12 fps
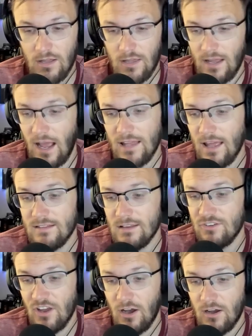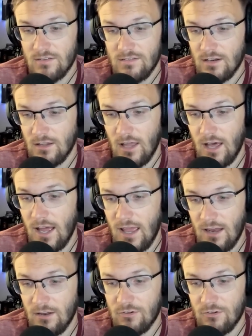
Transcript: Like I like DJ Augustin a lot. And in